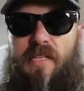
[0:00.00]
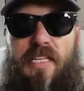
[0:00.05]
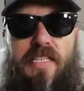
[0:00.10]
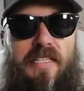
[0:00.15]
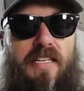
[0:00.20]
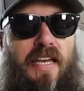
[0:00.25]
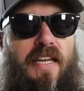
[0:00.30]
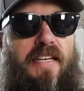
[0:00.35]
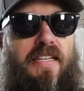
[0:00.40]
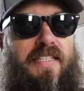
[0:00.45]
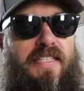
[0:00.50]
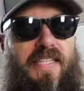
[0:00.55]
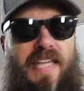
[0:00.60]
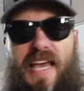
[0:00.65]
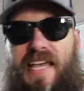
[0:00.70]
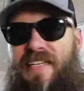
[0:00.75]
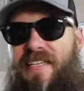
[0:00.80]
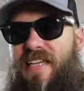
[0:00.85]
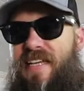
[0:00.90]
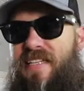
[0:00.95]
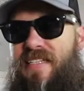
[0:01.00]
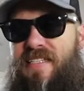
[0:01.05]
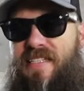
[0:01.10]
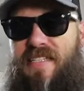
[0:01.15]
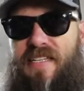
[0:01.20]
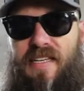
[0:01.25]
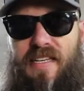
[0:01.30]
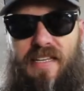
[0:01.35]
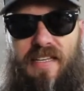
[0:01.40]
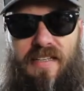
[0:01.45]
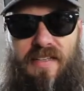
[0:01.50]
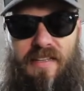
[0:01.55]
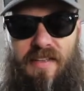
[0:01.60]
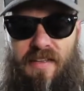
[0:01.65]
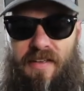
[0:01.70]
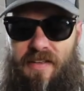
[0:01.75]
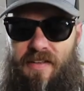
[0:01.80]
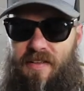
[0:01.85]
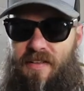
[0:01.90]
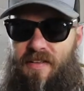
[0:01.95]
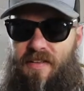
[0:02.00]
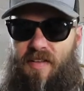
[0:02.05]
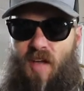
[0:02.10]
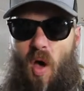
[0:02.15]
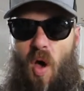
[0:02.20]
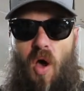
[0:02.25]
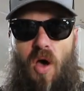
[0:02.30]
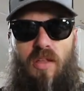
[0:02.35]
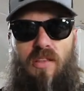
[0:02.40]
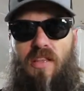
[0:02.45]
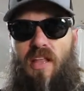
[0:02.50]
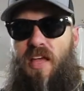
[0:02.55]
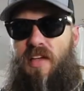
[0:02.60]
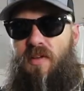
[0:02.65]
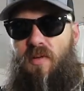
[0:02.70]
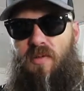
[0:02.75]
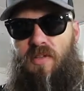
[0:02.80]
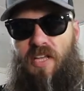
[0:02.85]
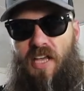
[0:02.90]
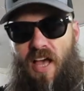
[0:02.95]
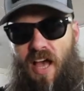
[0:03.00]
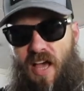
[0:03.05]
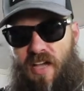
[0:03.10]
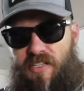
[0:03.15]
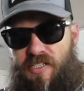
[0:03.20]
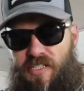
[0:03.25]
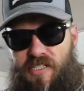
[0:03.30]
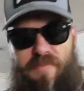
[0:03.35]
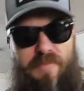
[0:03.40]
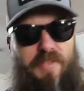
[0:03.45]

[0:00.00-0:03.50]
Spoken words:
these kind of sight unseen, online only auctions.